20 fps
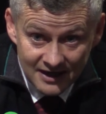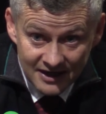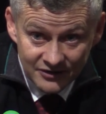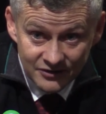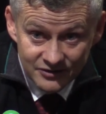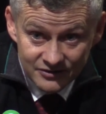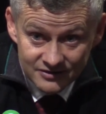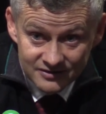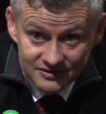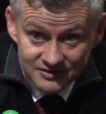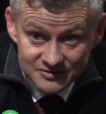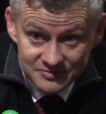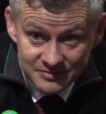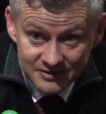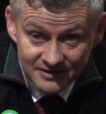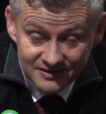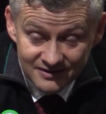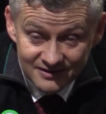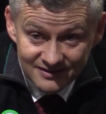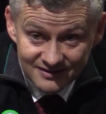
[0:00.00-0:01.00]
Aaron has
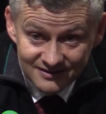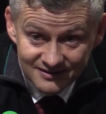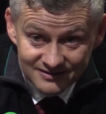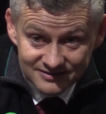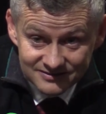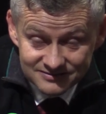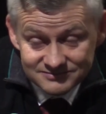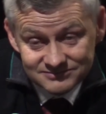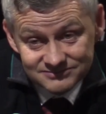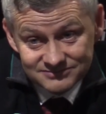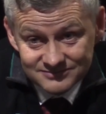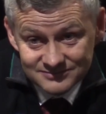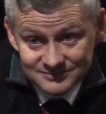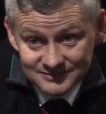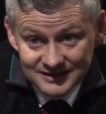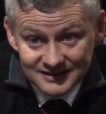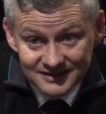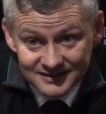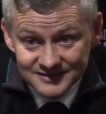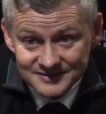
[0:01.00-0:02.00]
been,
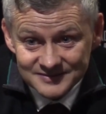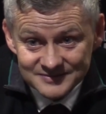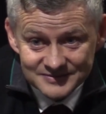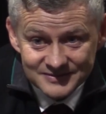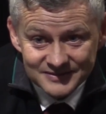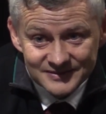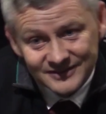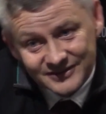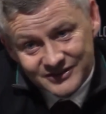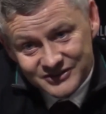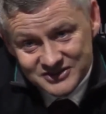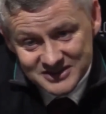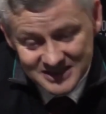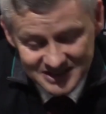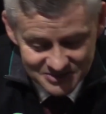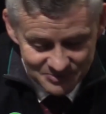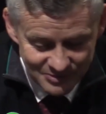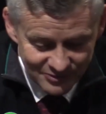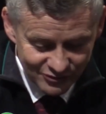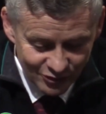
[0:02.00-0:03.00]
we can
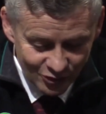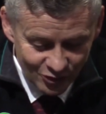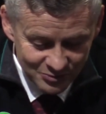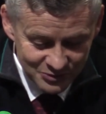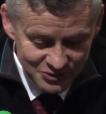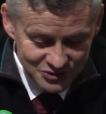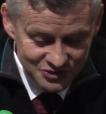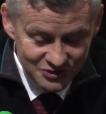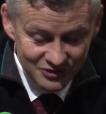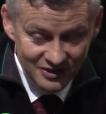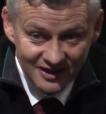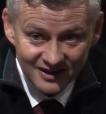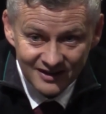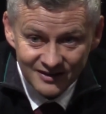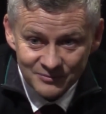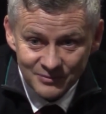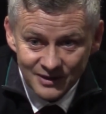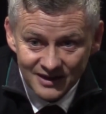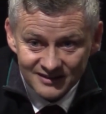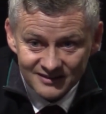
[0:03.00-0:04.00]
see his performance today.
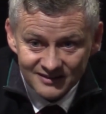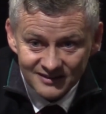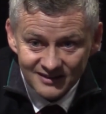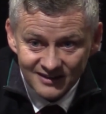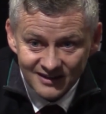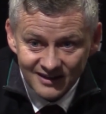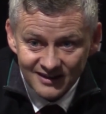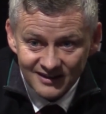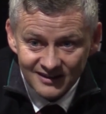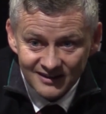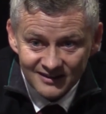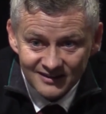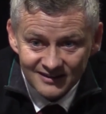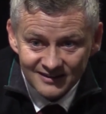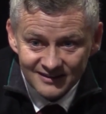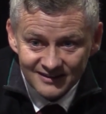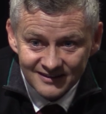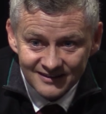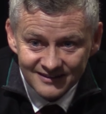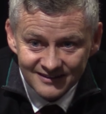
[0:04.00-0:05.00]
And Brandon, the kid,
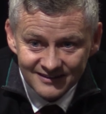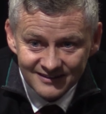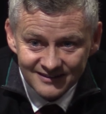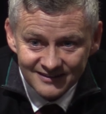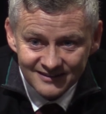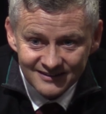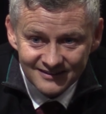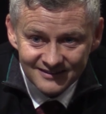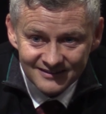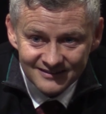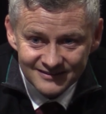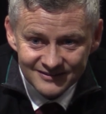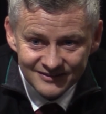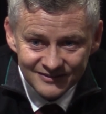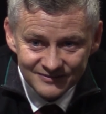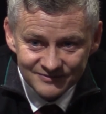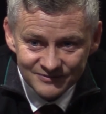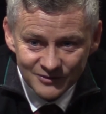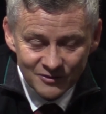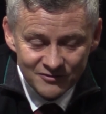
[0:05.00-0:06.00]

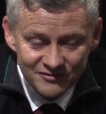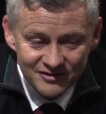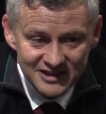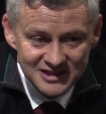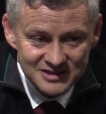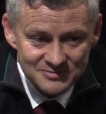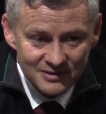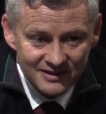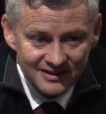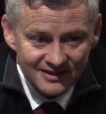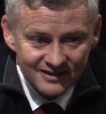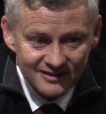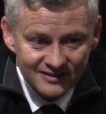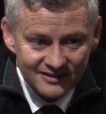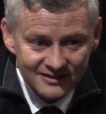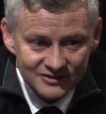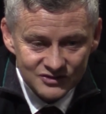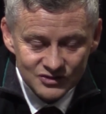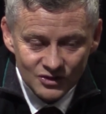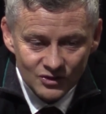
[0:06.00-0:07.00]
not fazed by
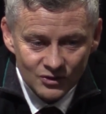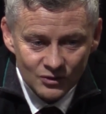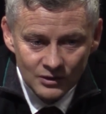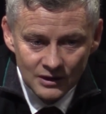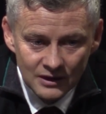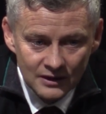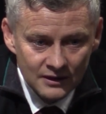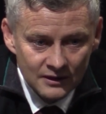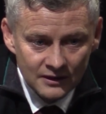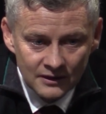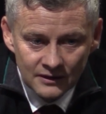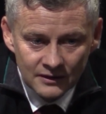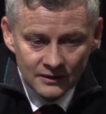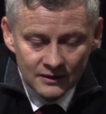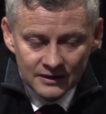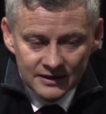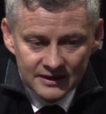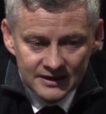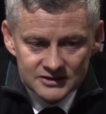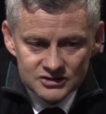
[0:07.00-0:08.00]
anything. So
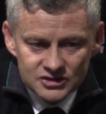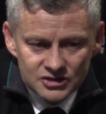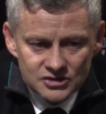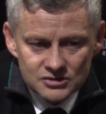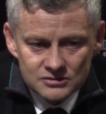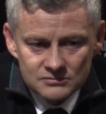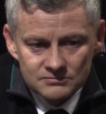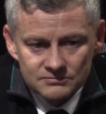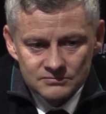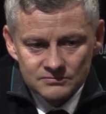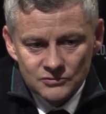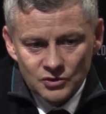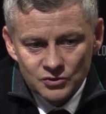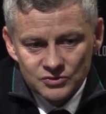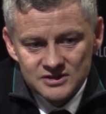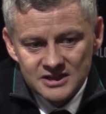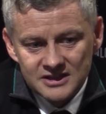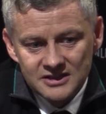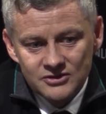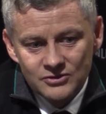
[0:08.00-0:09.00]
it's just
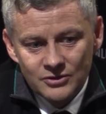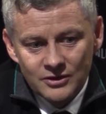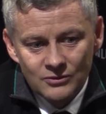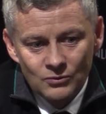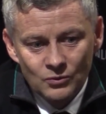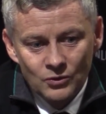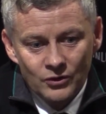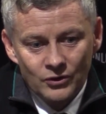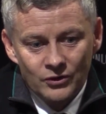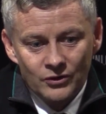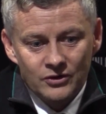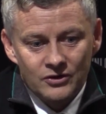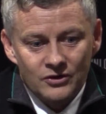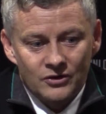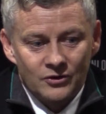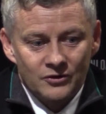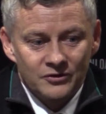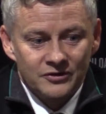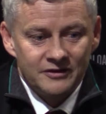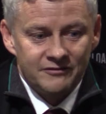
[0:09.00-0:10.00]
continuing work
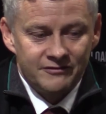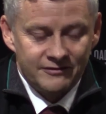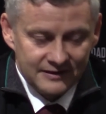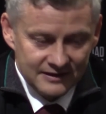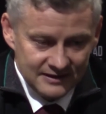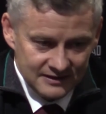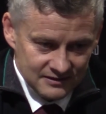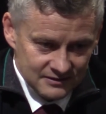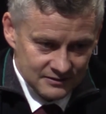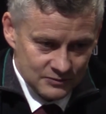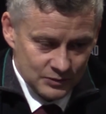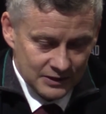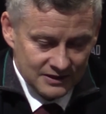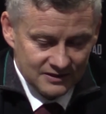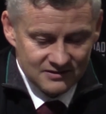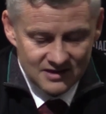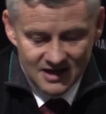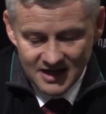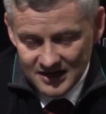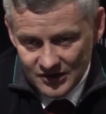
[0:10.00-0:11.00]
on the field
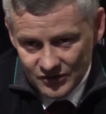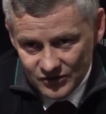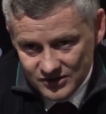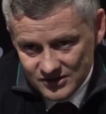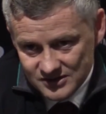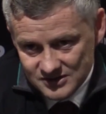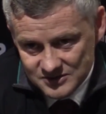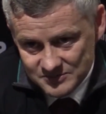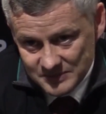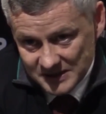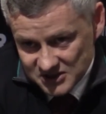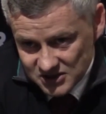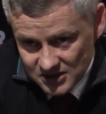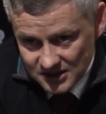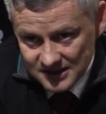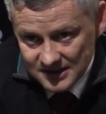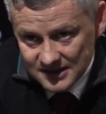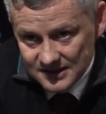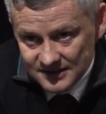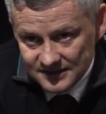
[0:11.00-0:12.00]
with Kieran,
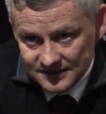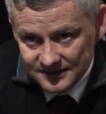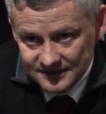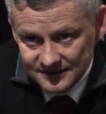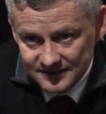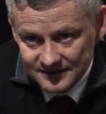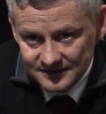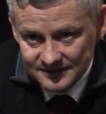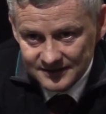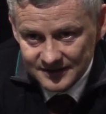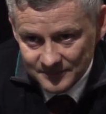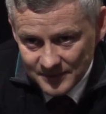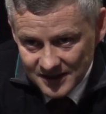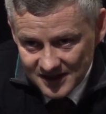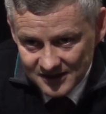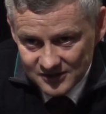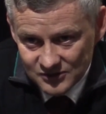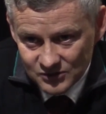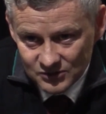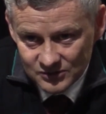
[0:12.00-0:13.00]
especially, and
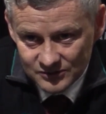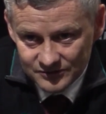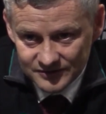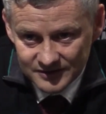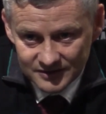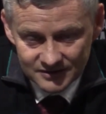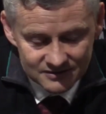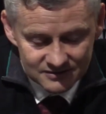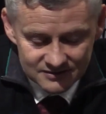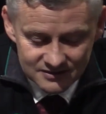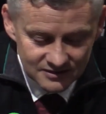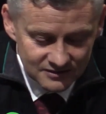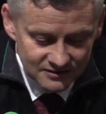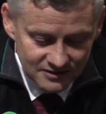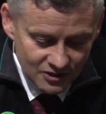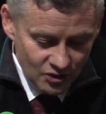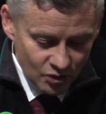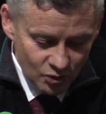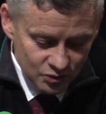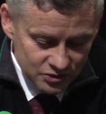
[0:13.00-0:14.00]
Michael.
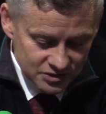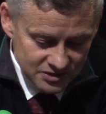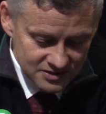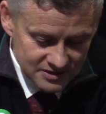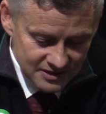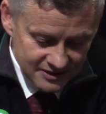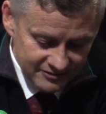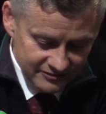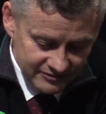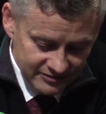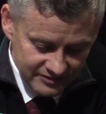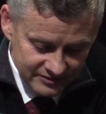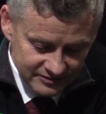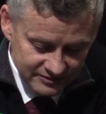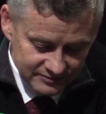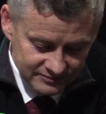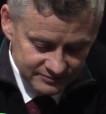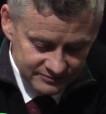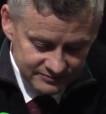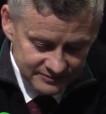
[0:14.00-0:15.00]
The coaches,
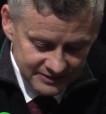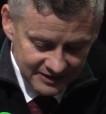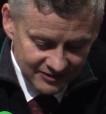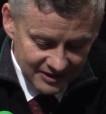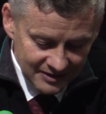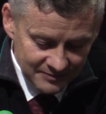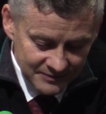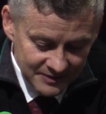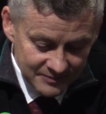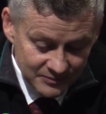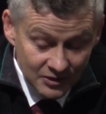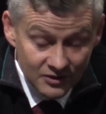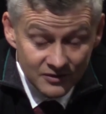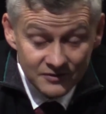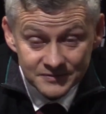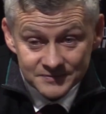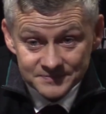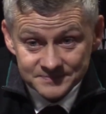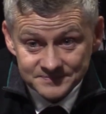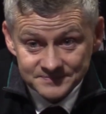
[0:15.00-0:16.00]
they've helped them a
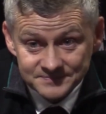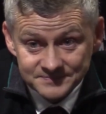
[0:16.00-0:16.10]
lot.